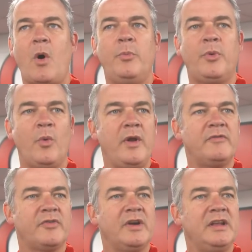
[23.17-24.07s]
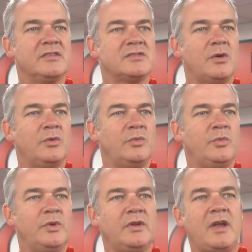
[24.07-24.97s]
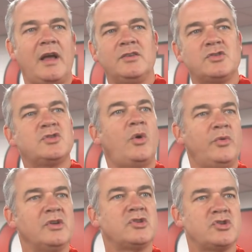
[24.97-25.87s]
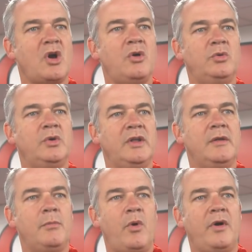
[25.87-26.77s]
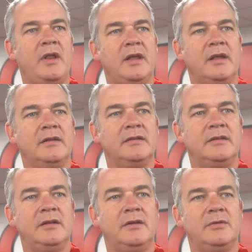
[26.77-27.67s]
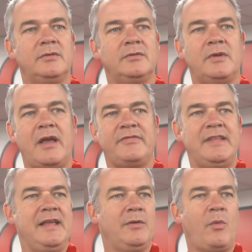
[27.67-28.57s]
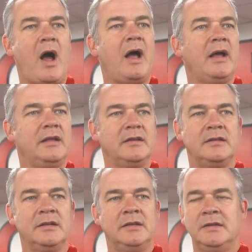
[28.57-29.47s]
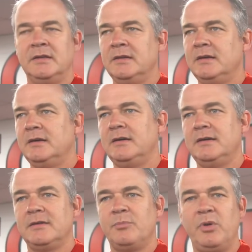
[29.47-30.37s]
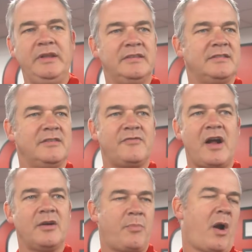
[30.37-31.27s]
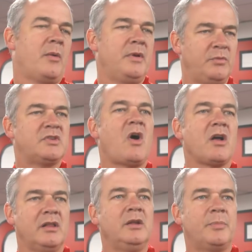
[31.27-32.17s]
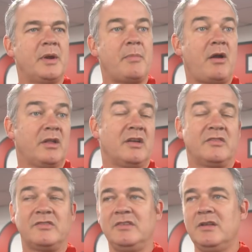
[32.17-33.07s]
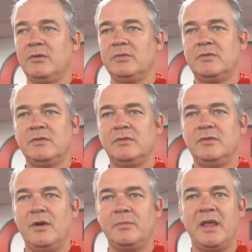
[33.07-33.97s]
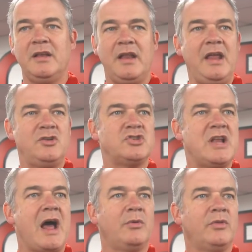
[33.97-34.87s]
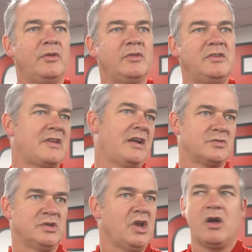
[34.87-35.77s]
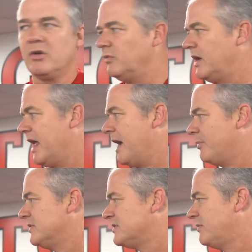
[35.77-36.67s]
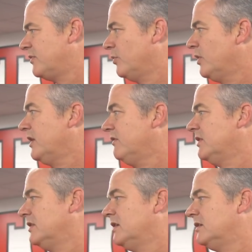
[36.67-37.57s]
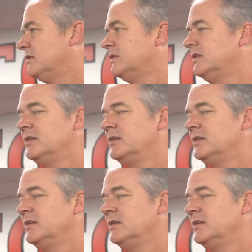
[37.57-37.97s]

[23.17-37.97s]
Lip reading: Oprah Winfrey, so we kind of showed the show in the morning and, you know, FDNY and the police and the fire department. We talk a little bit about it because, you know, I'm getting aged now. These guys are young when it happened. Some of them weren't even, you know,